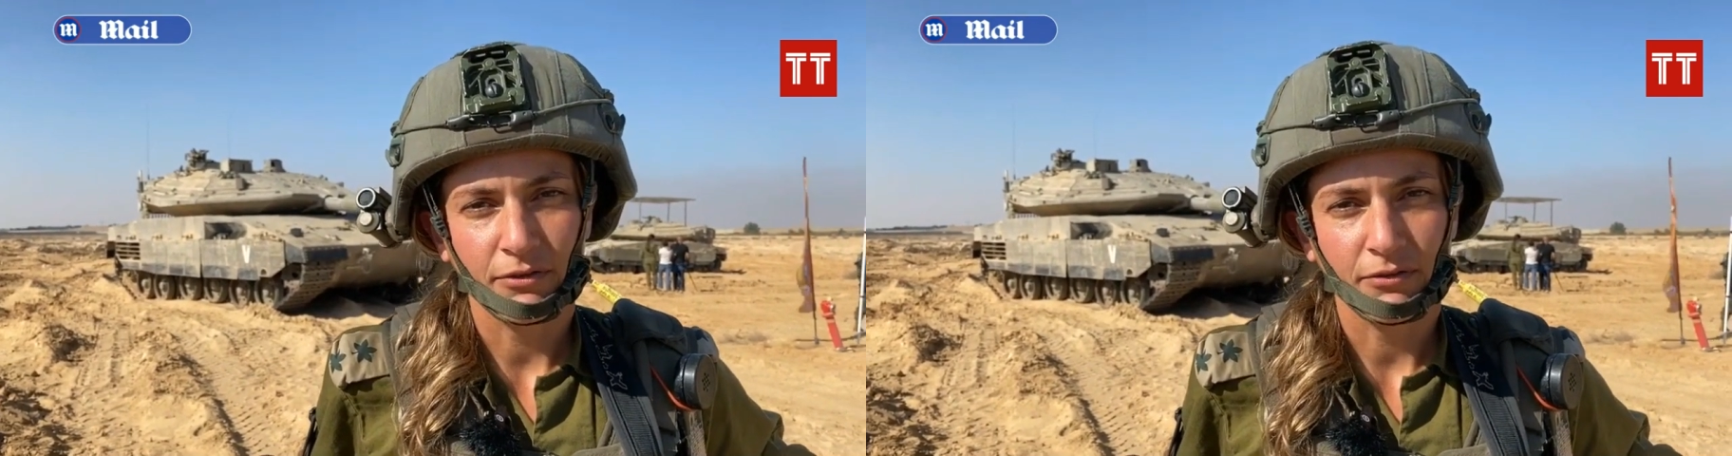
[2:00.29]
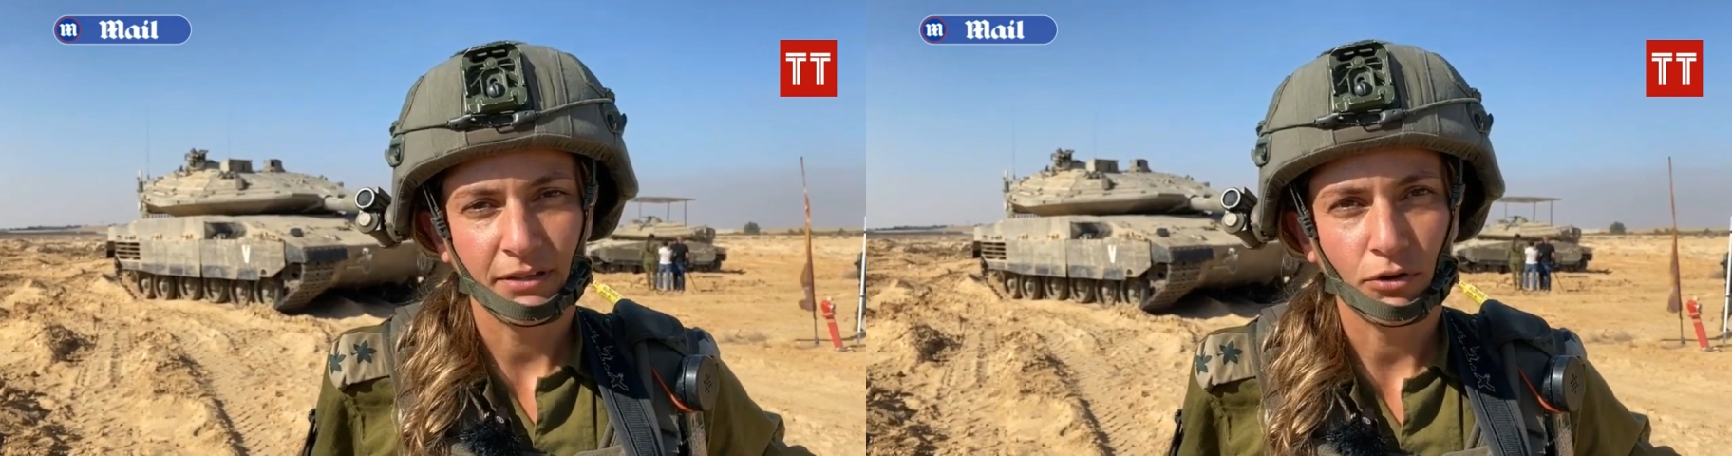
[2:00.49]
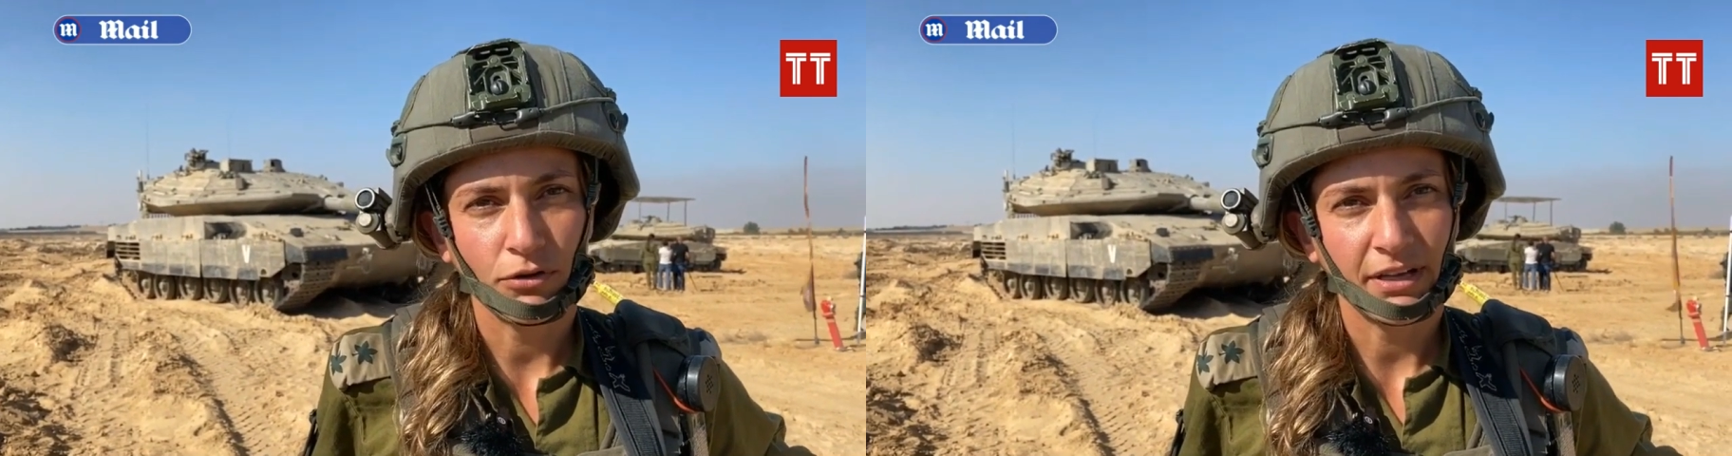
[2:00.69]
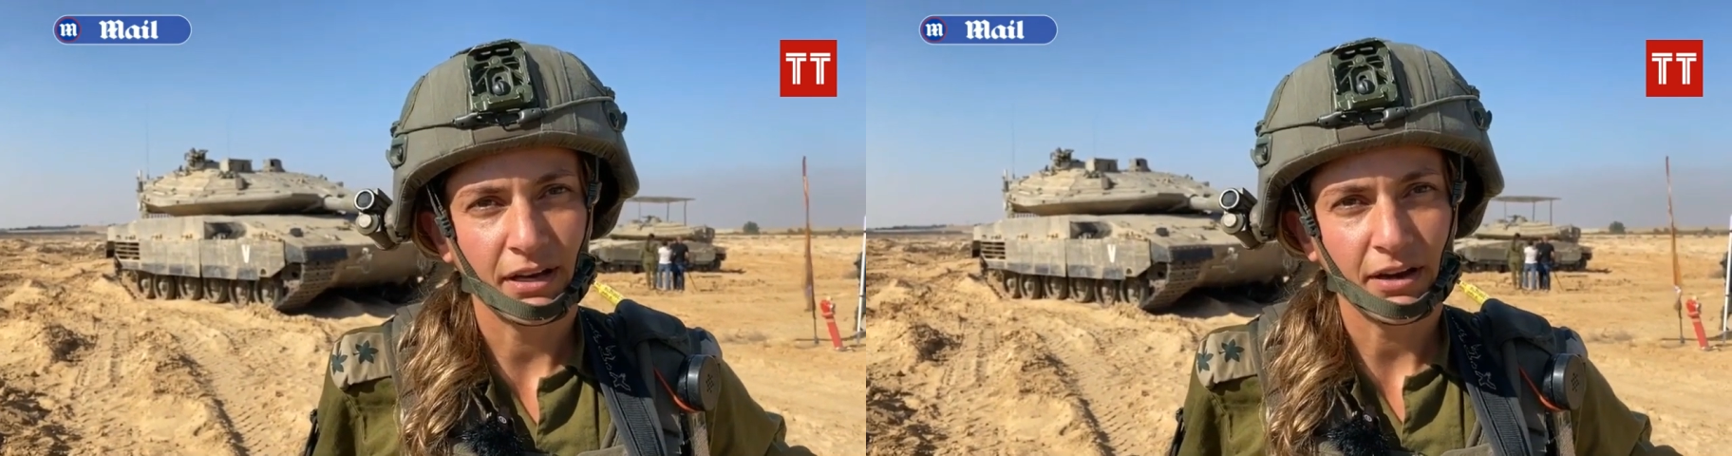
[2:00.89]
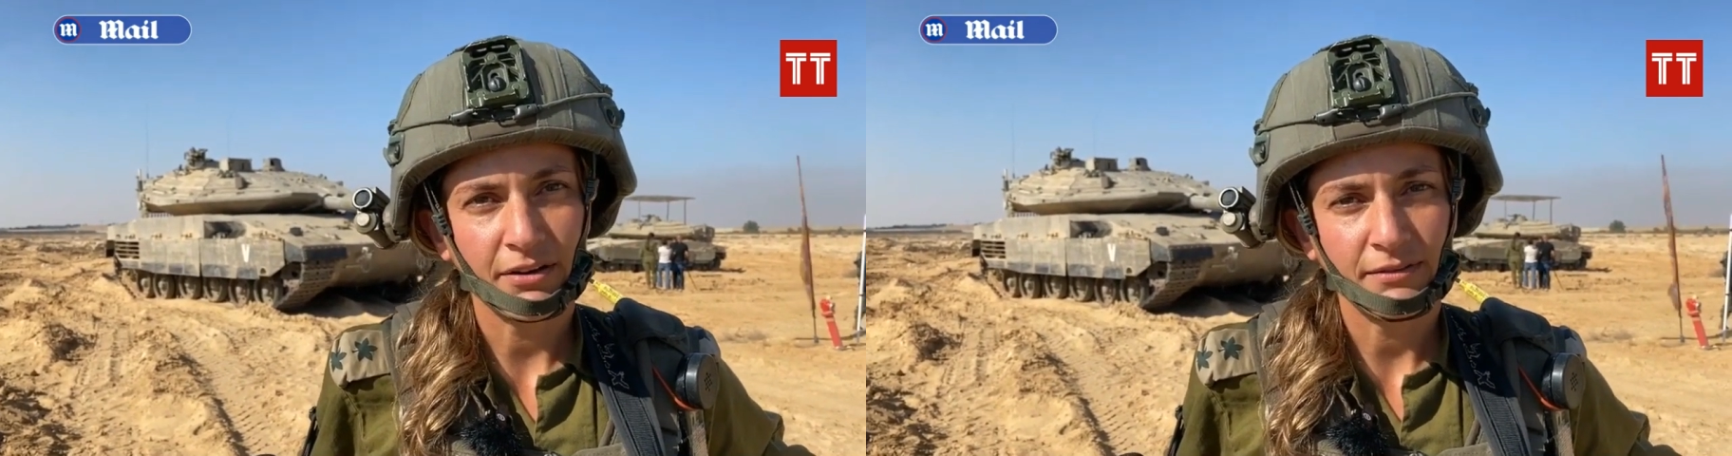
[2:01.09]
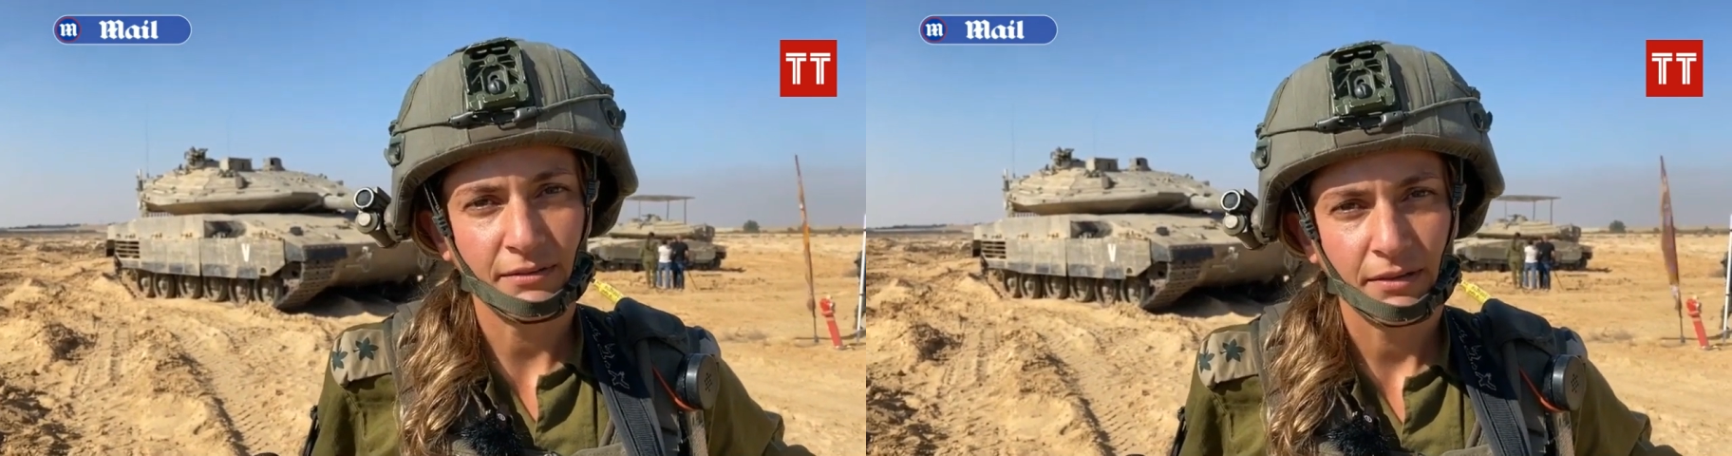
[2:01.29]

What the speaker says: red code alert